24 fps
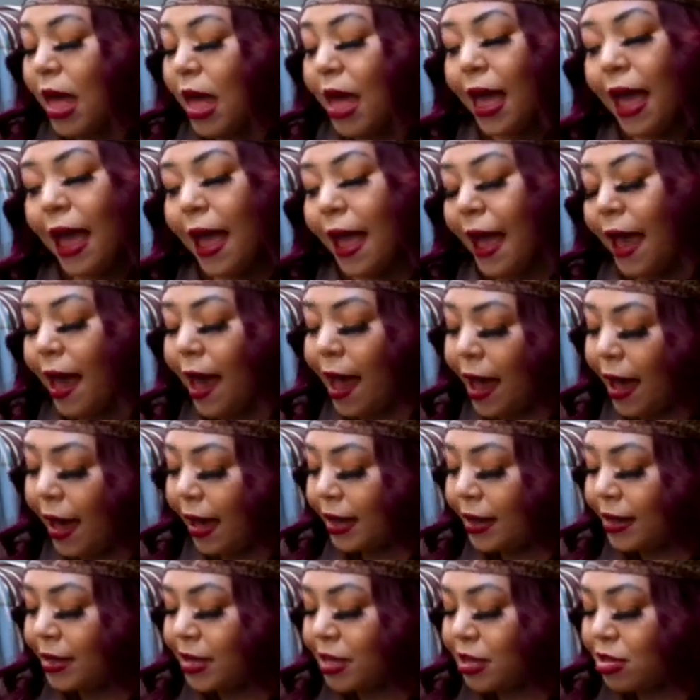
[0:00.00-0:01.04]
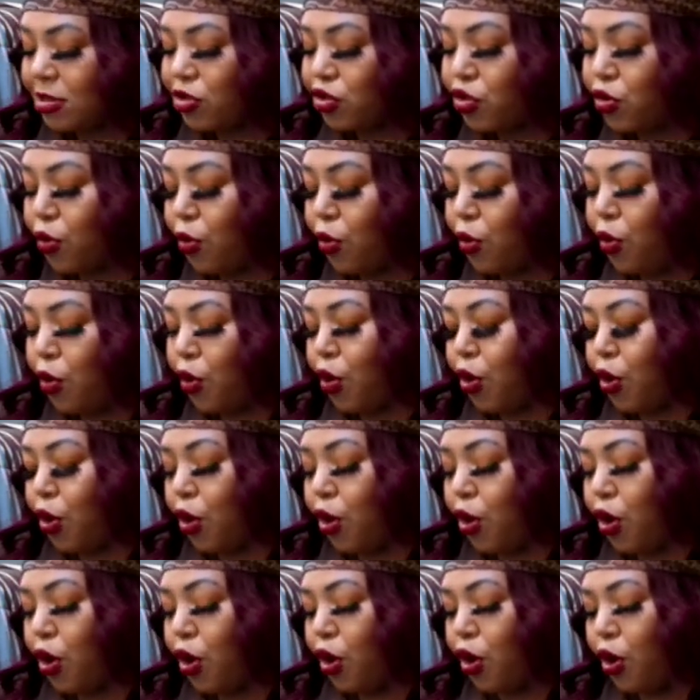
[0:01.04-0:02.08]
It has
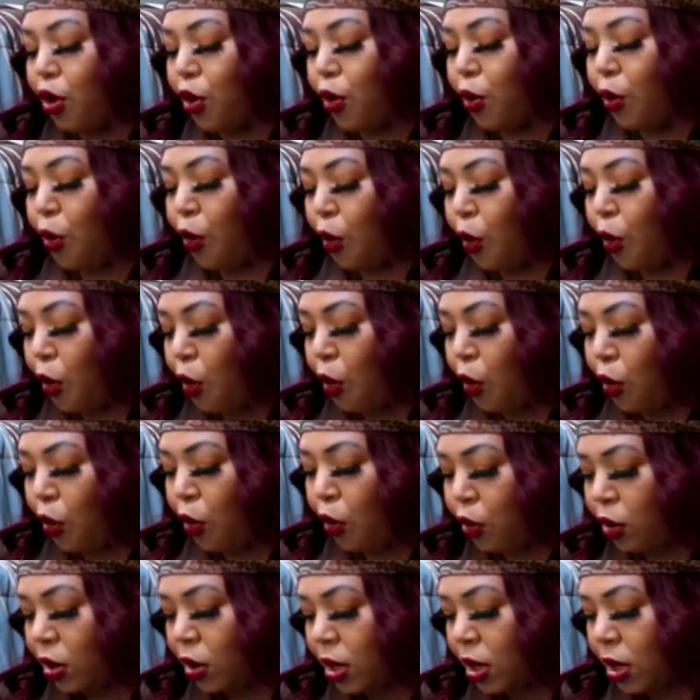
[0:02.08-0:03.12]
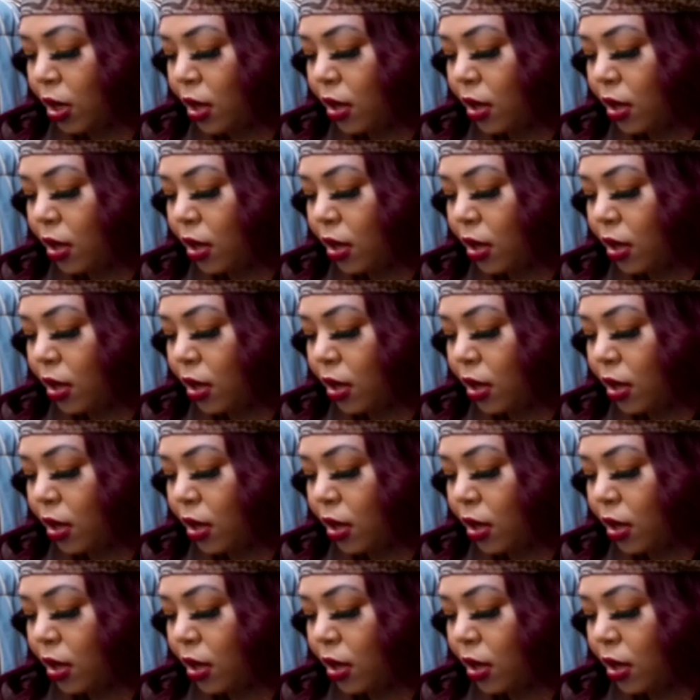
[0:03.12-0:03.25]
all